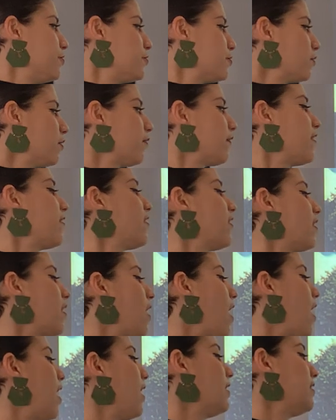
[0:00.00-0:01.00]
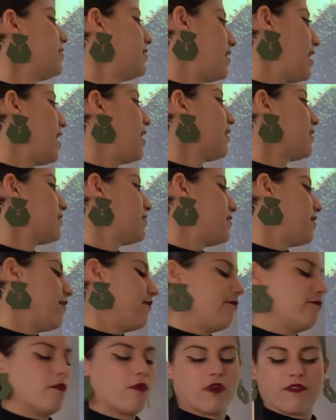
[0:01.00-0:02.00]
sort of in the context of
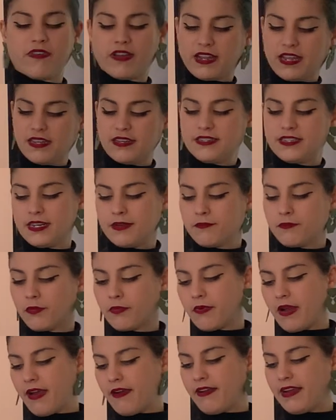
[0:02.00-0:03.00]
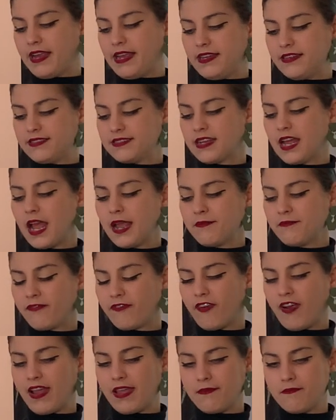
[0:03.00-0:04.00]
more of a contemporary time
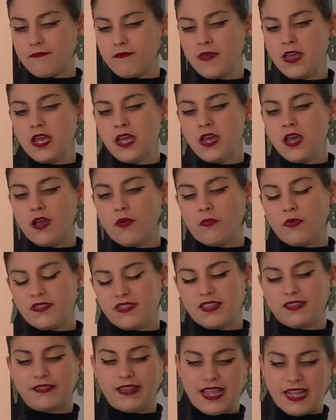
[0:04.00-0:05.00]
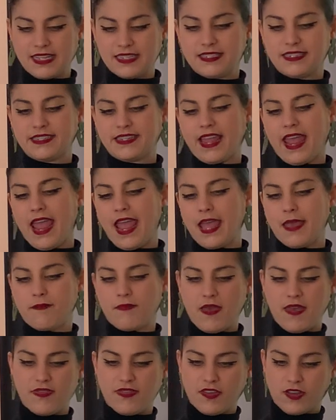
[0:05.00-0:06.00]
frame with the landscape
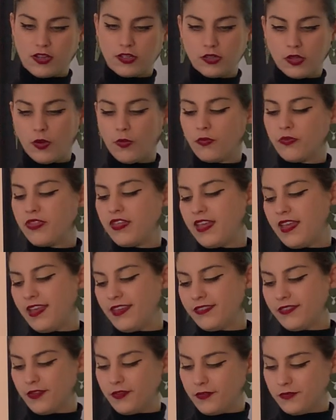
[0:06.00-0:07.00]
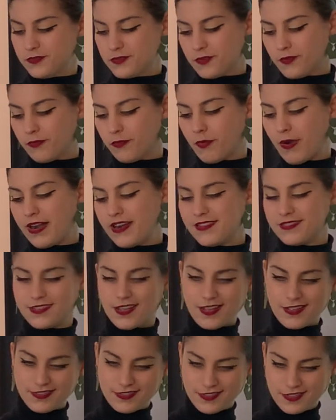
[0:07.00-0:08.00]
and the clothing, the sort of
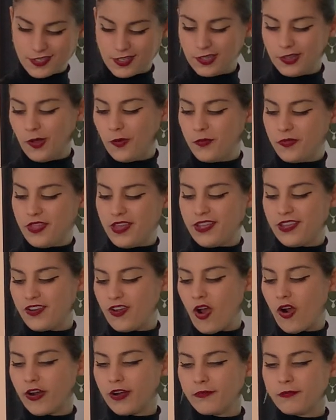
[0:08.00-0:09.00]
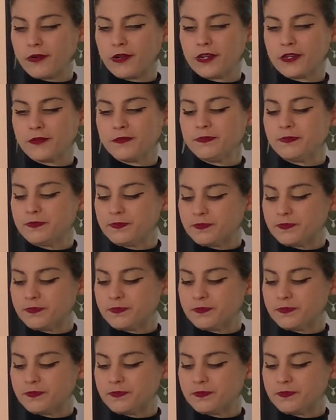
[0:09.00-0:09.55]
Renaissance clothing and armor.